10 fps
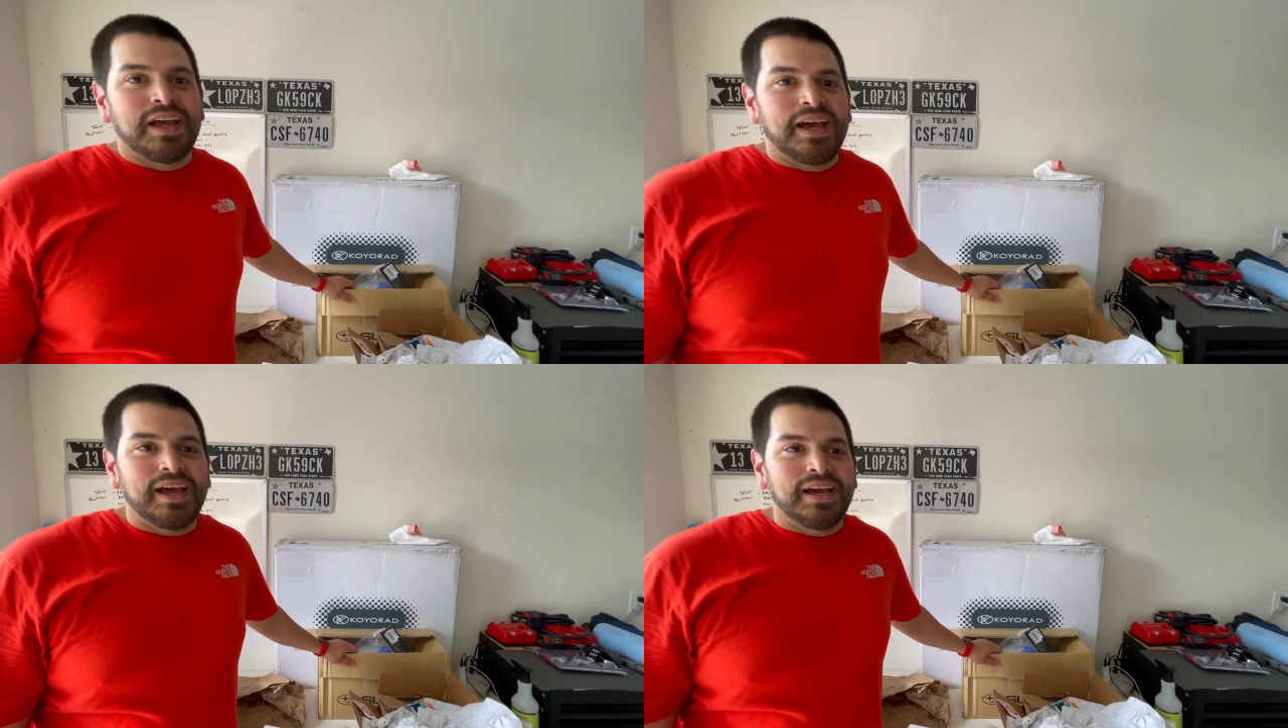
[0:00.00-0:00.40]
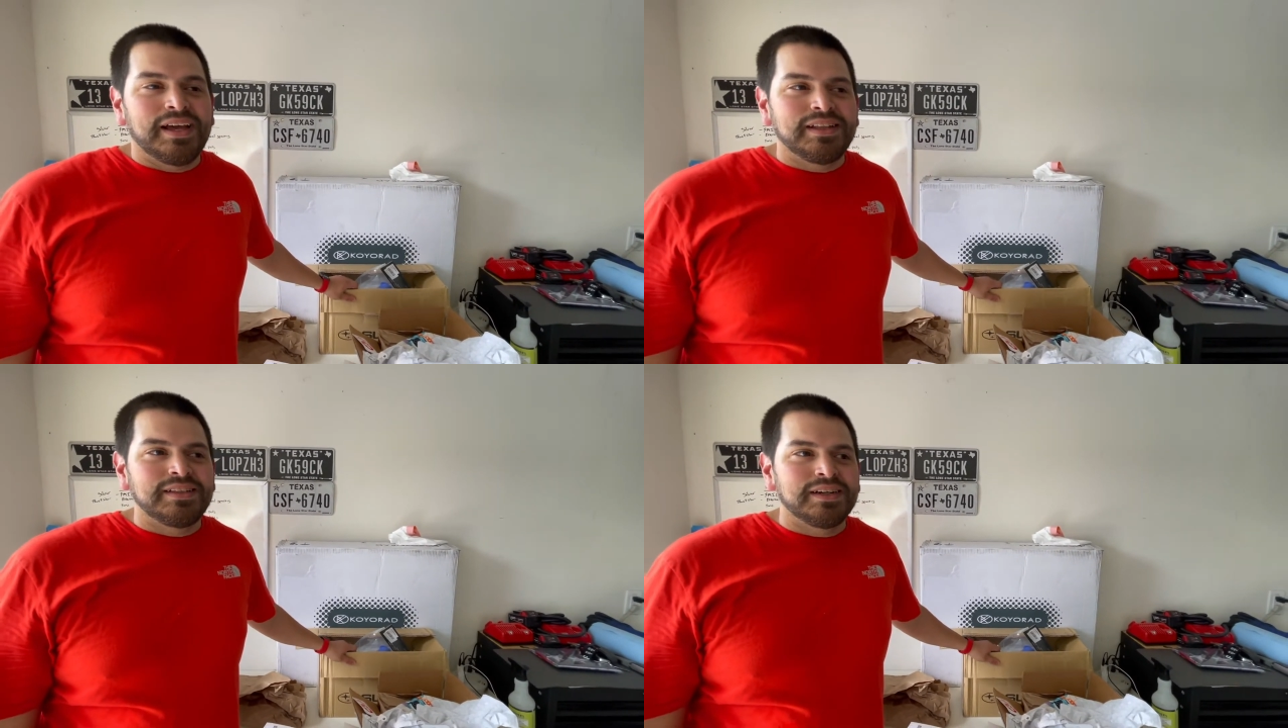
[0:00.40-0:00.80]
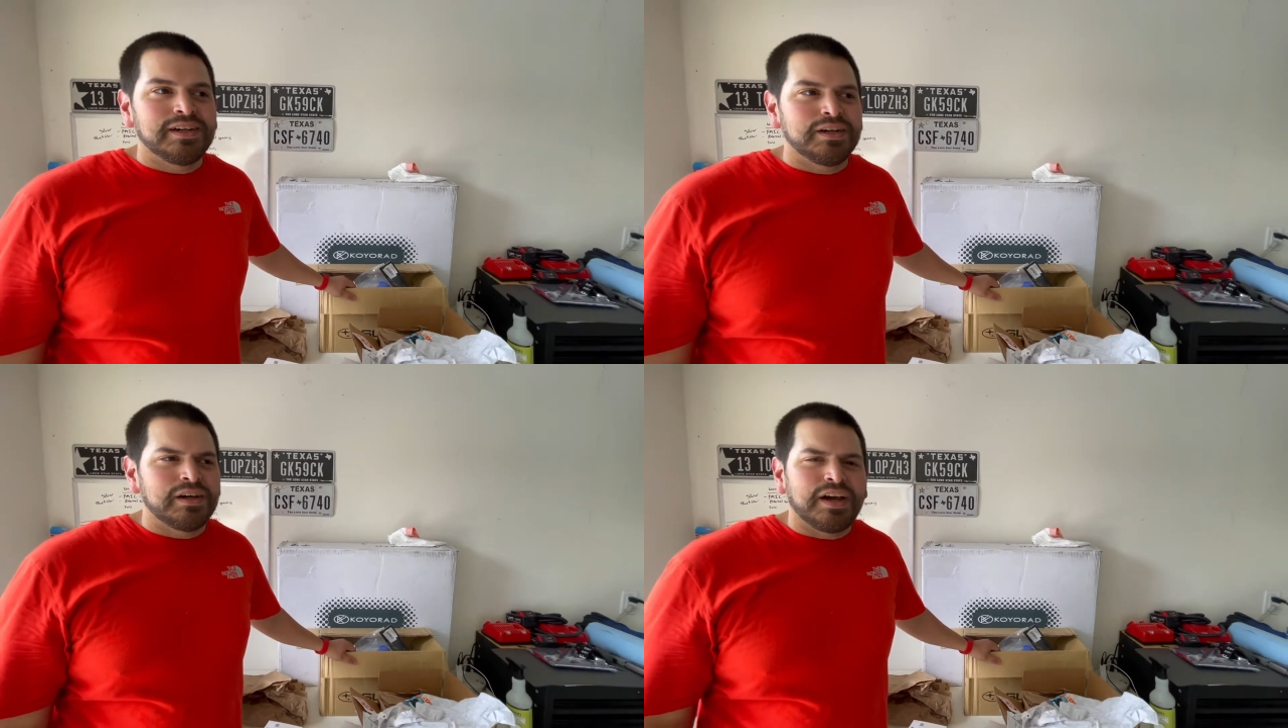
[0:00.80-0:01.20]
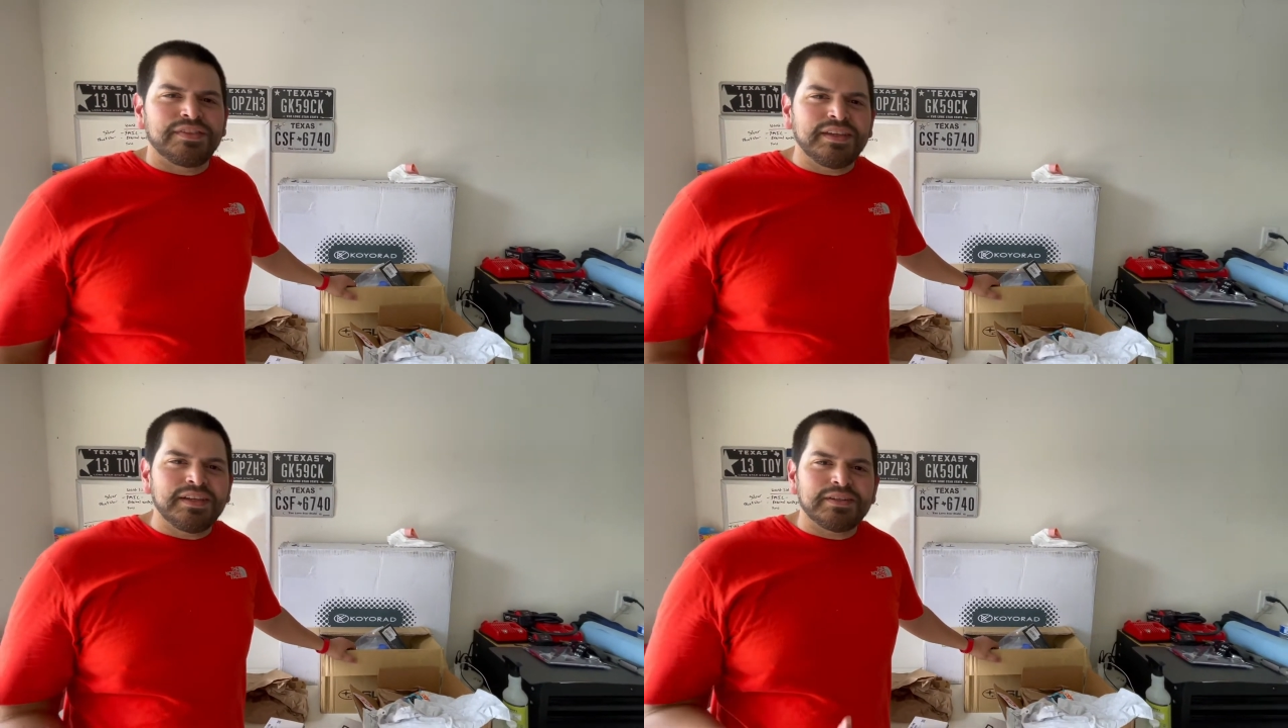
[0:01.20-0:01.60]
And I
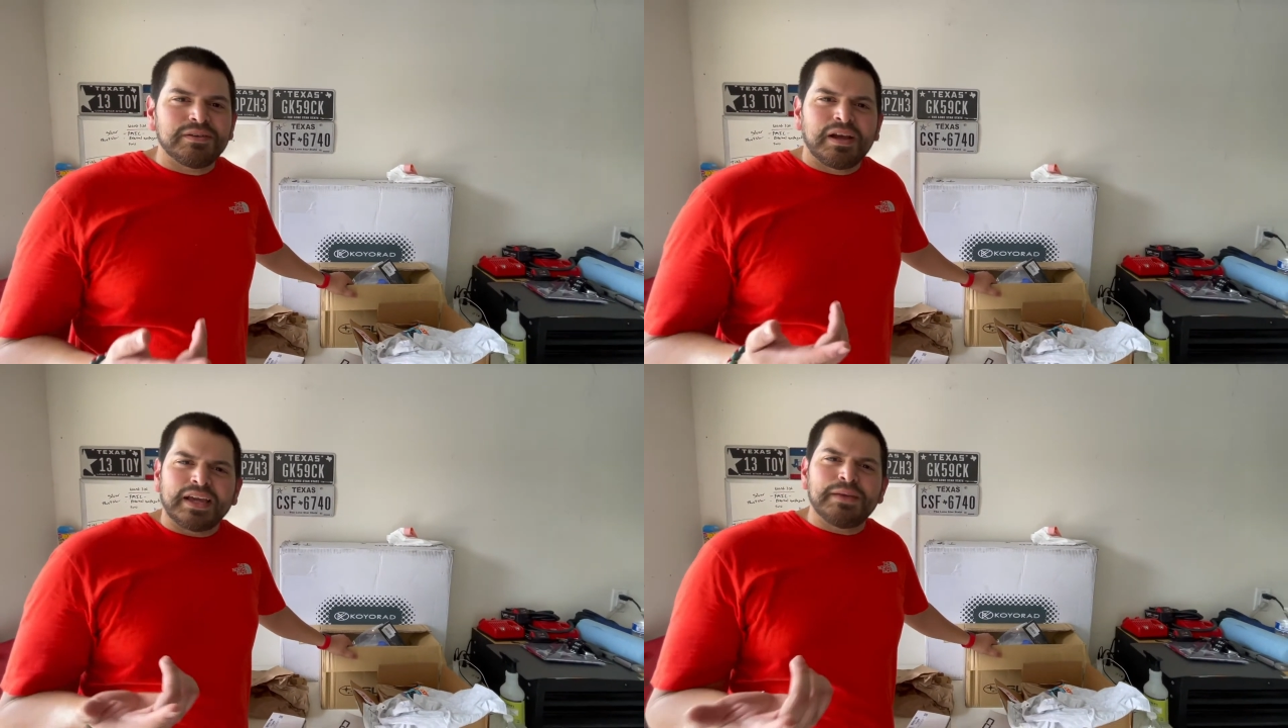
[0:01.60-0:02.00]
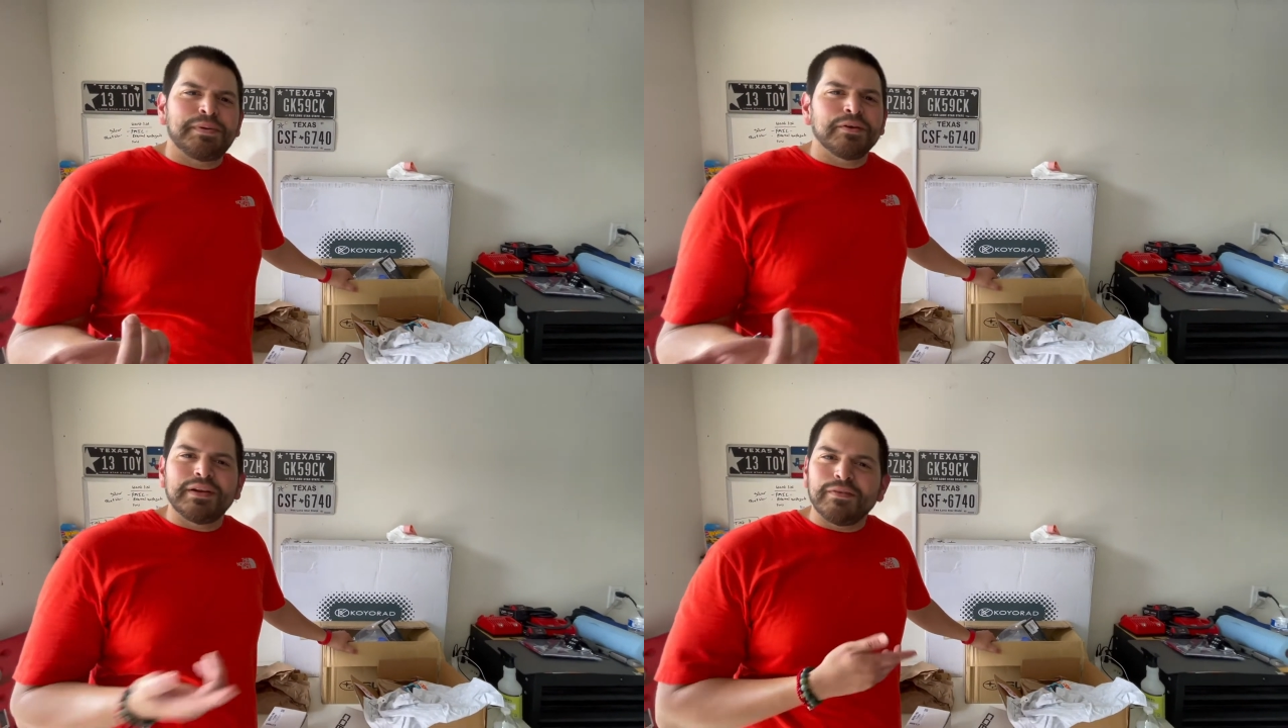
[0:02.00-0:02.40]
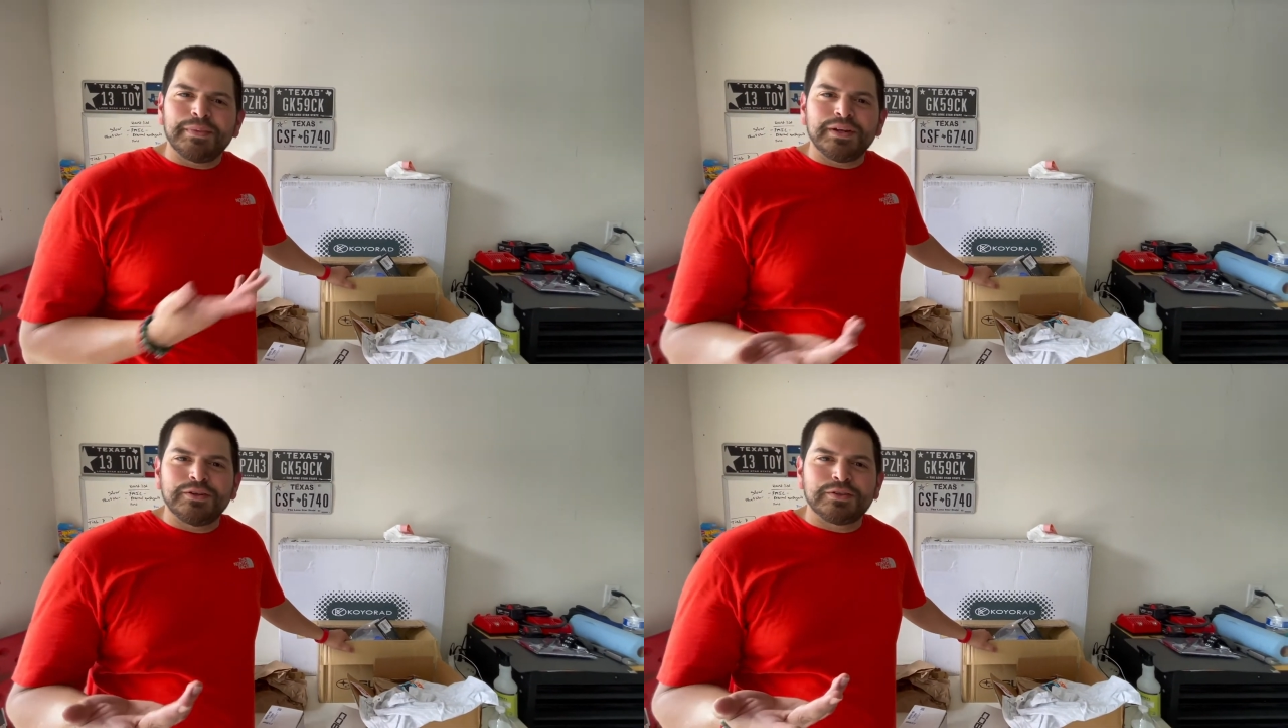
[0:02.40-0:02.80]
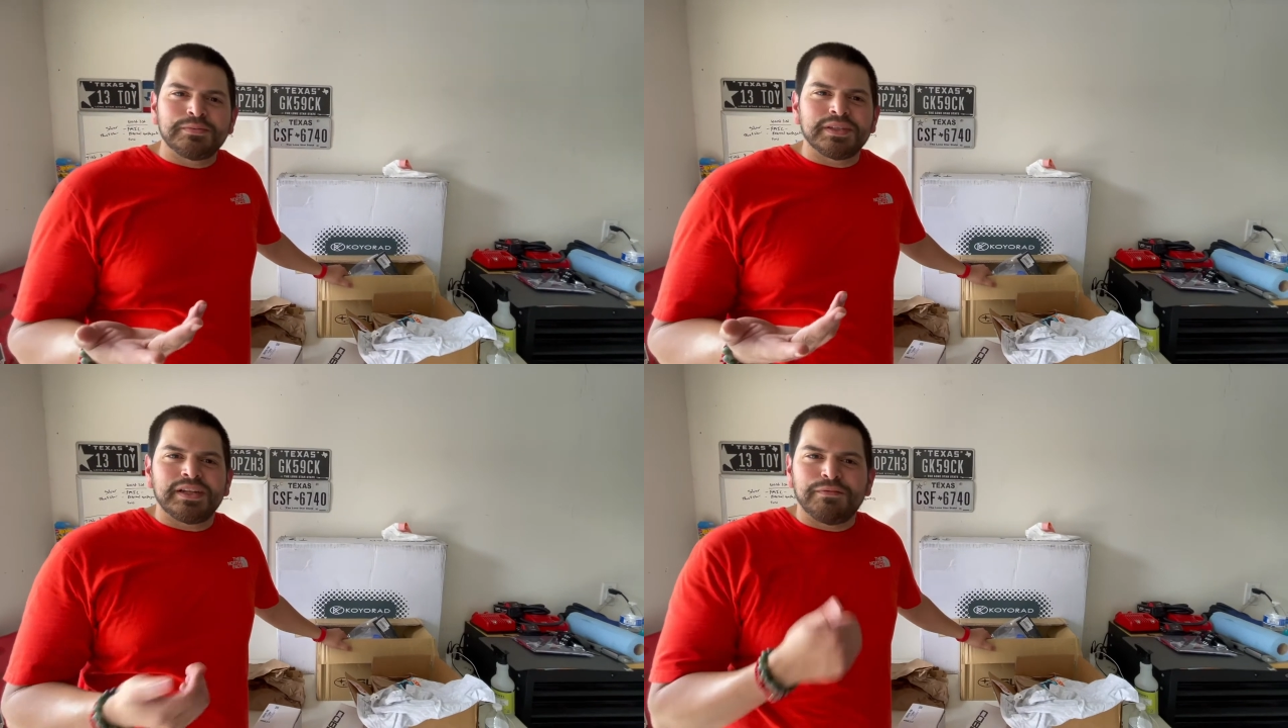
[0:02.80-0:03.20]
think I keep hearing everybody on YouTube
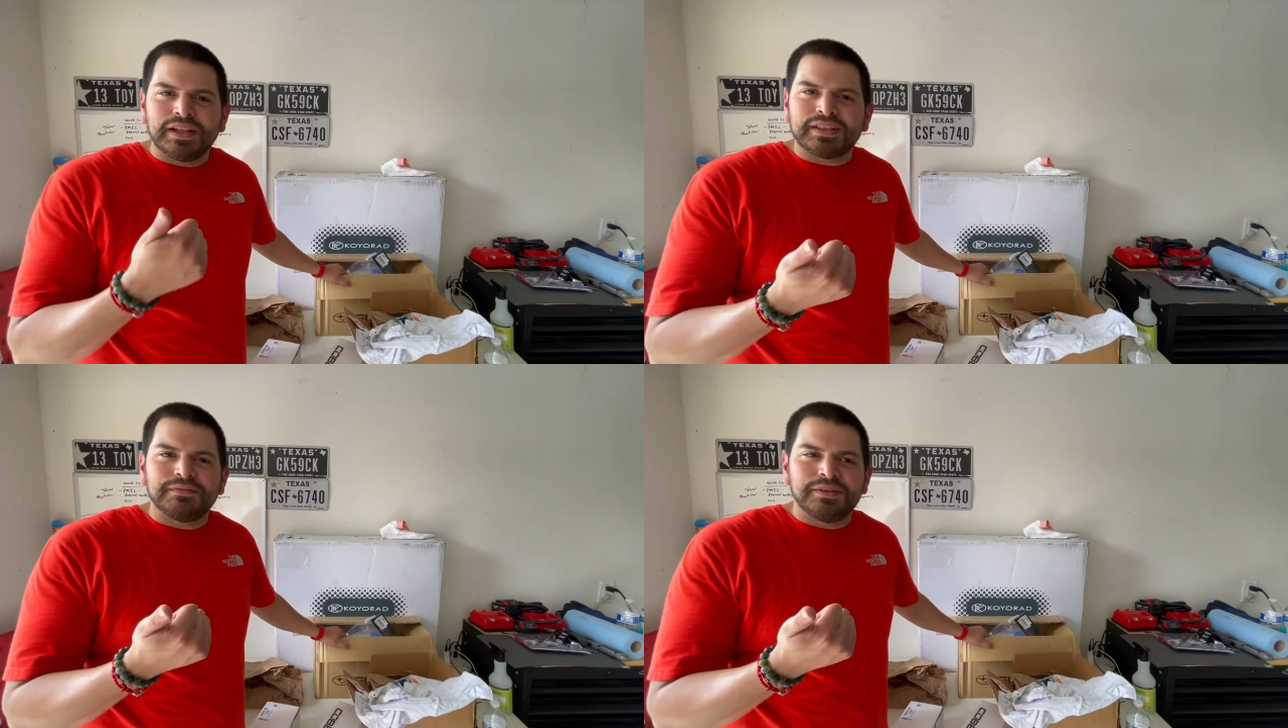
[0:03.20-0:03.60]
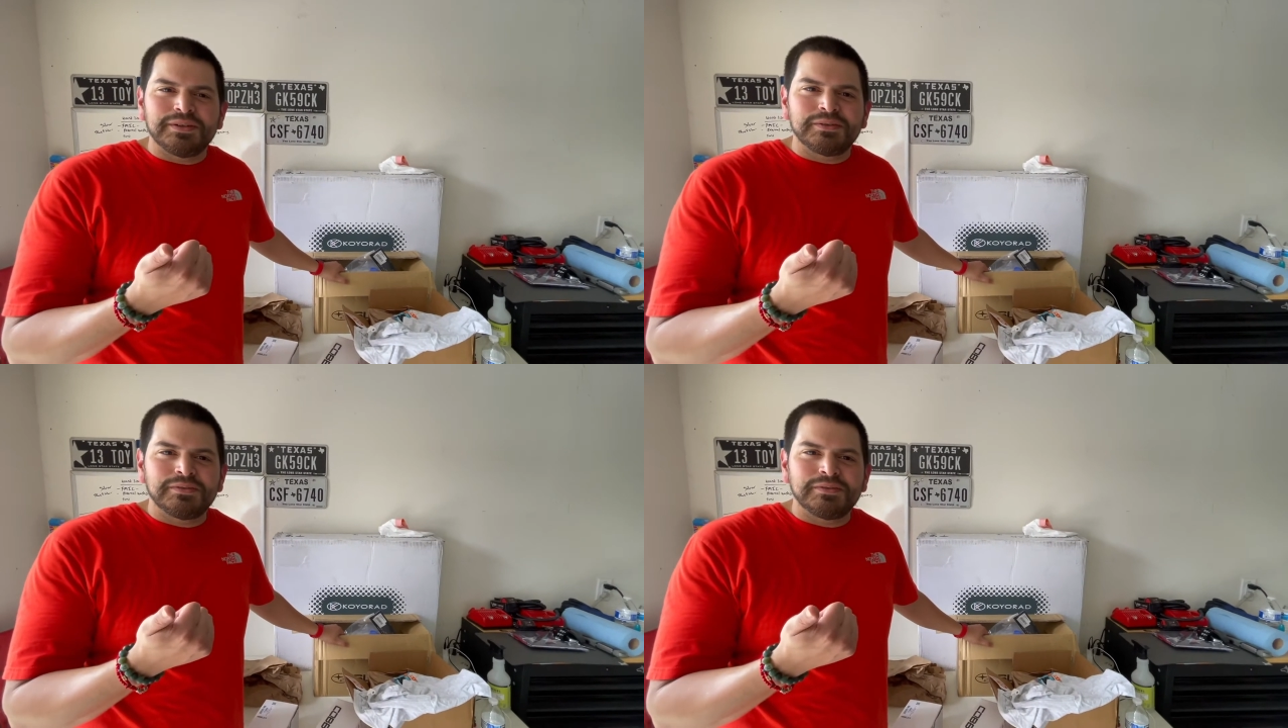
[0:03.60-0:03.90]
saying if you like the video,